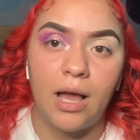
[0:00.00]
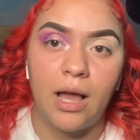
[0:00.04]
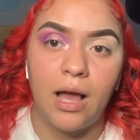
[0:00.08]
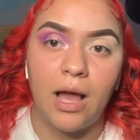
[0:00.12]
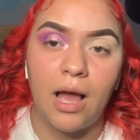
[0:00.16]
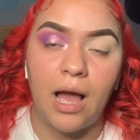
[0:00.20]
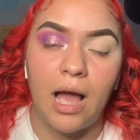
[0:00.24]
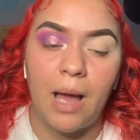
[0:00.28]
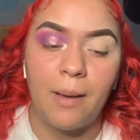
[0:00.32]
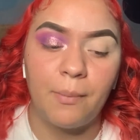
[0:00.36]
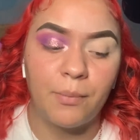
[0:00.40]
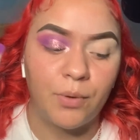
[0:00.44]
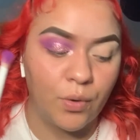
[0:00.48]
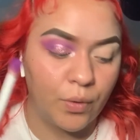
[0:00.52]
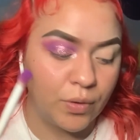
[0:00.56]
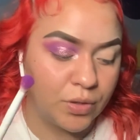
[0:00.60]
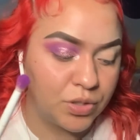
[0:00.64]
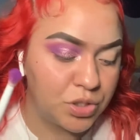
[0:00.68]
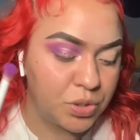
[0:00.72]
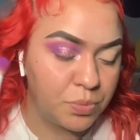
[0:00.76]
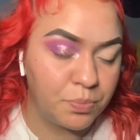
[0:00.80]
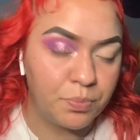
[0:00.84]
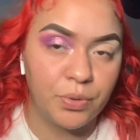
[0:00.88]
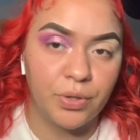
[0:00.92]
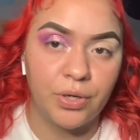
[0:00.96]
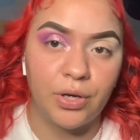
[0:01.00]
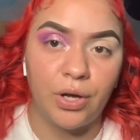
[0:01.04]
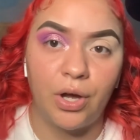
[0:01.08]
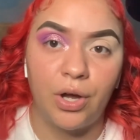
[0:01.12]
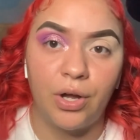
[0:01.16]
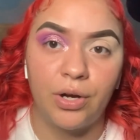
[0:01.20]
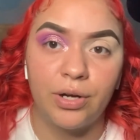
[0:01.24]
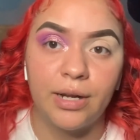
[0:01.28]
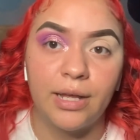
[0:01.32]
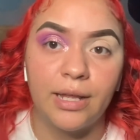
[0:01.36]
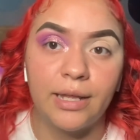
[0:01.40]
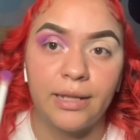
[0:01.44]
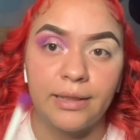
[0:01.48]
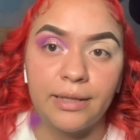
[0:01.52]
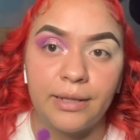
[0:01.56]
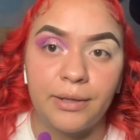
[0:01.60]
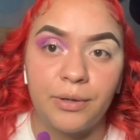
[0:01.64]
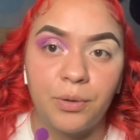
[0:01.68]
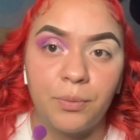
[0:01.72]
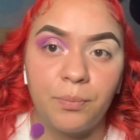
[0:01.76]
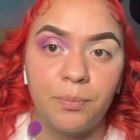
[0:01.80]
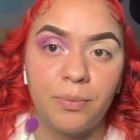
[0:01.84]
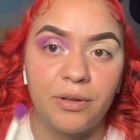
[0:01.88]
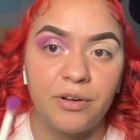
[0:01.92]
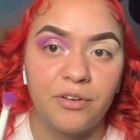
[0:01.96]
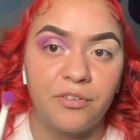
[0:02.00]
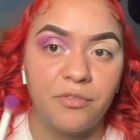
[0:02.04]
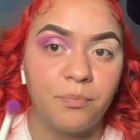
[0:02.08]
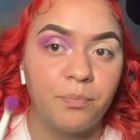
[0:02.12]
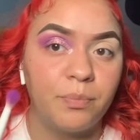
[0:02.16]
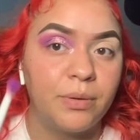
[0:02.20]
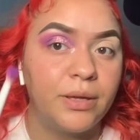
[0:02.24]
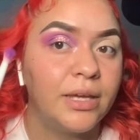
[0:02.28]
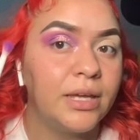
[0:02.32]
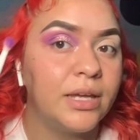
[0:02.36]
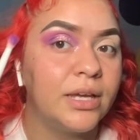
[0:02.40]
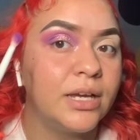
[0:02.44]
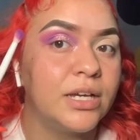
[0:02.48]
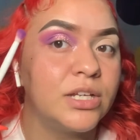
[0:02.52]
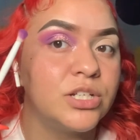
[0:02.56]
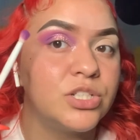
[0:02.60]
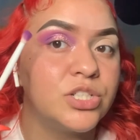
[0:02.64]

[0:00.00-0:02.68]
I'm going to put on a little bit of pink